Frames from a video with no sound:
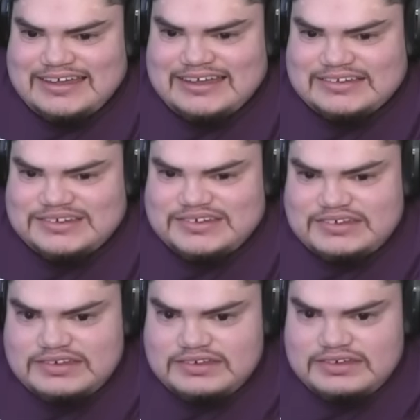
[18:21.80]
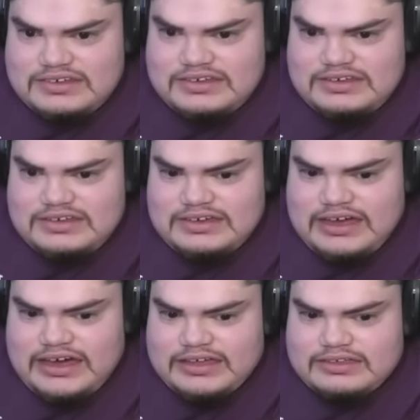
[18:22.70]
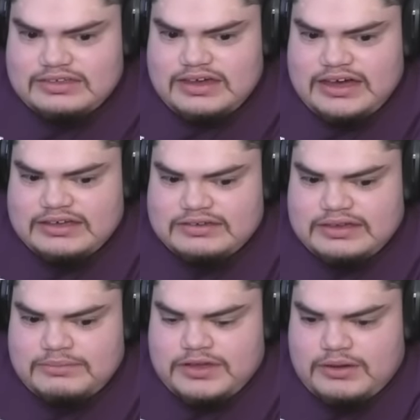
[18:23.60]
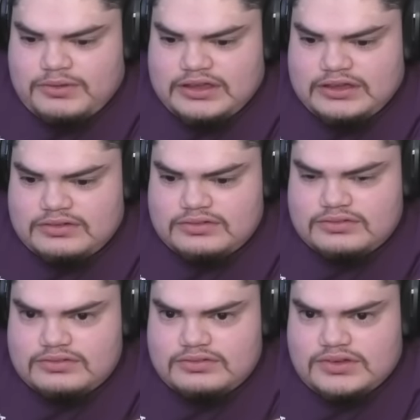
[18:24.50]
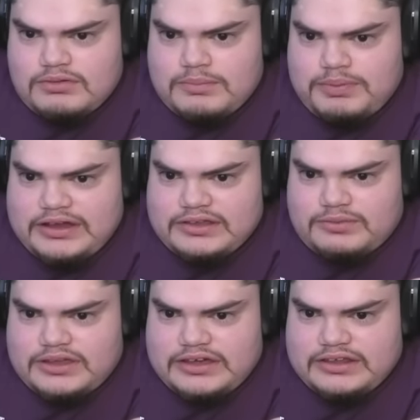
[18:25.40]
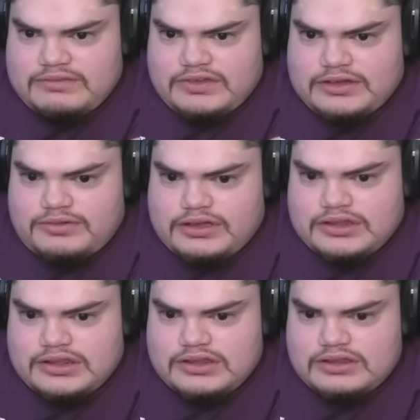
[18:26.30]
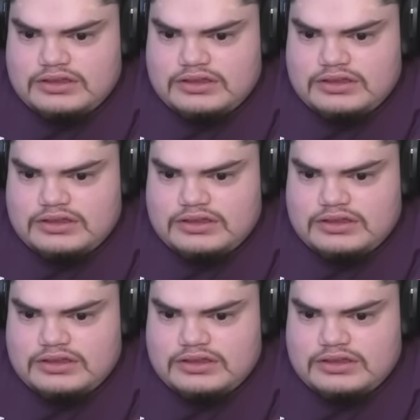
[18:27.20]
hits, and I am not winning. Oh, I'm barely winning. I only have nine runs.